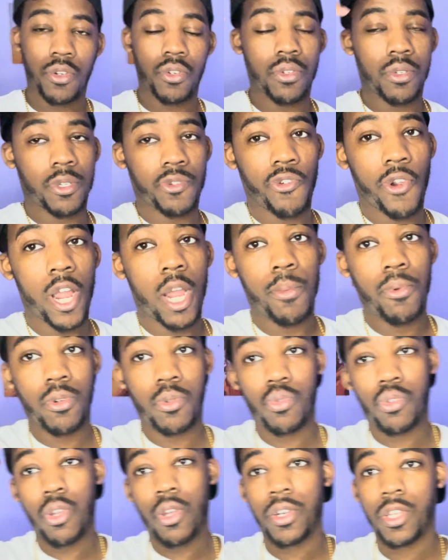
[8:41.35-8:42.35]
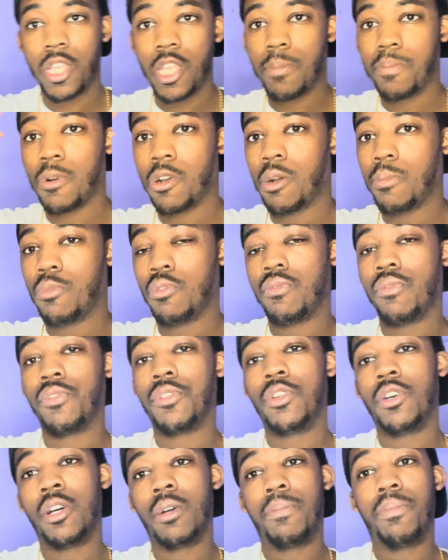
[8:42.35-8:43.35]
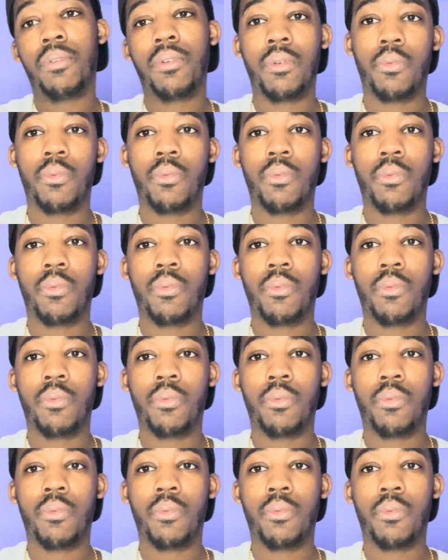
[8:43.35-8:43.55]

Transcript: subscribers. We're going to keep on moving up.